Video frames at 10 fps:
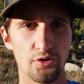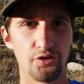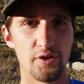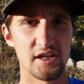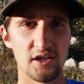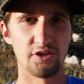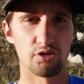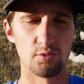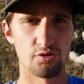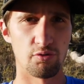So thank you guys
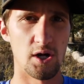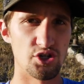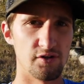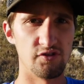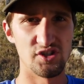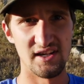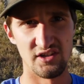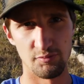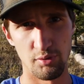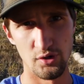so much for watching. If you see to
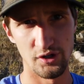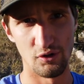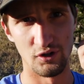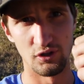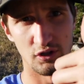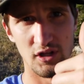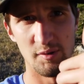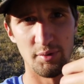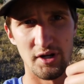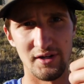this point, go ahead and click
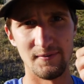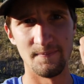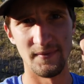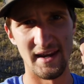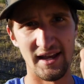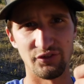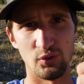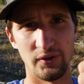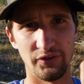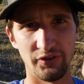like button. And as
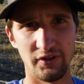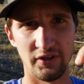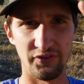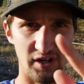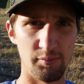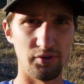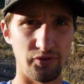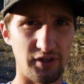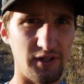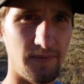always, stay boosted.